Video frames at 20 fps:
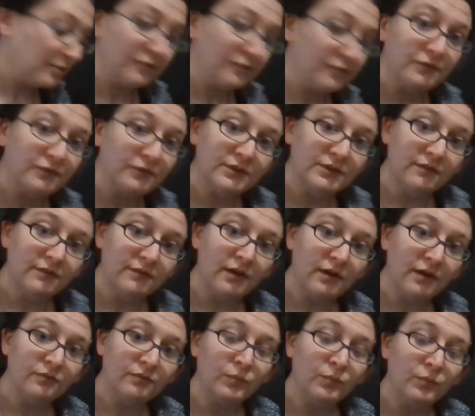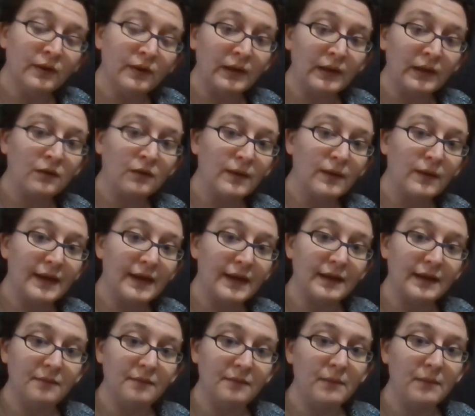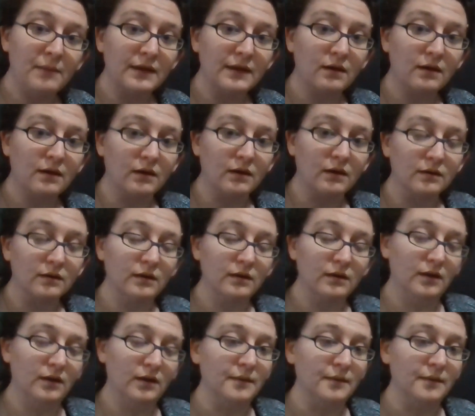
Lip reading: First of all, we can go ahead and make our